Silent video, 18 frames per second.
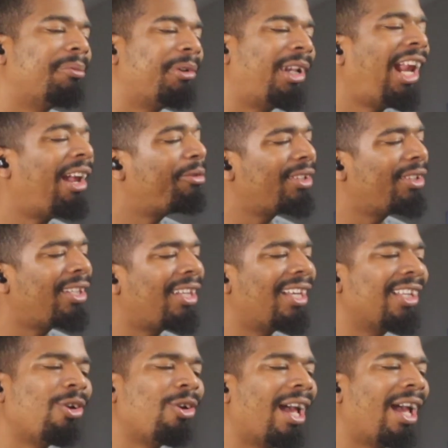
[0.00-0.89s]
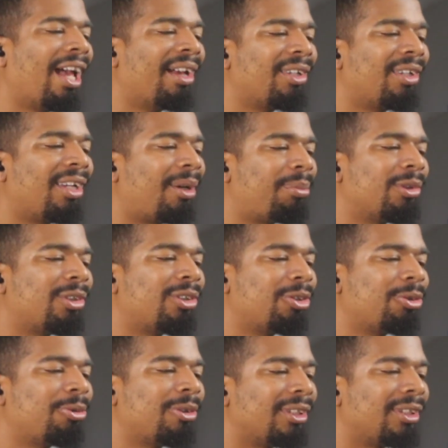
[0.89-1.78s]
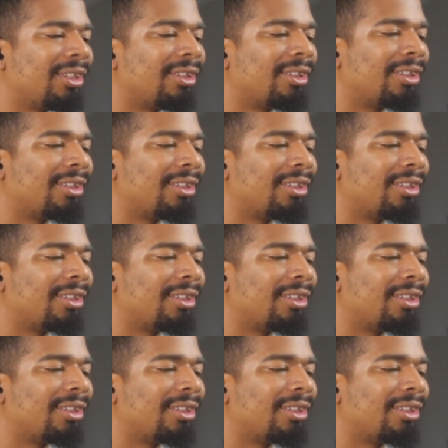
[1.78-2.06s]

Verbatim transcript: But I feel like you have an opportunity.